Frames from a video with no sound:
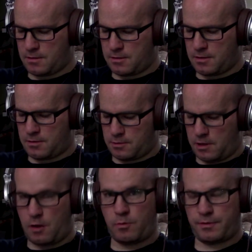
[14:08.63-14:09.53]
go
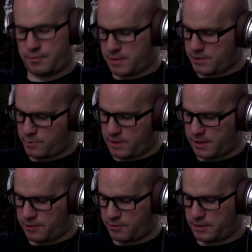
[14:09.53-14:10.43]
along with you guys while I
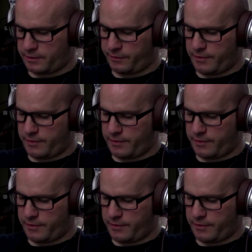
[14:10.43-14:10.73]
do this.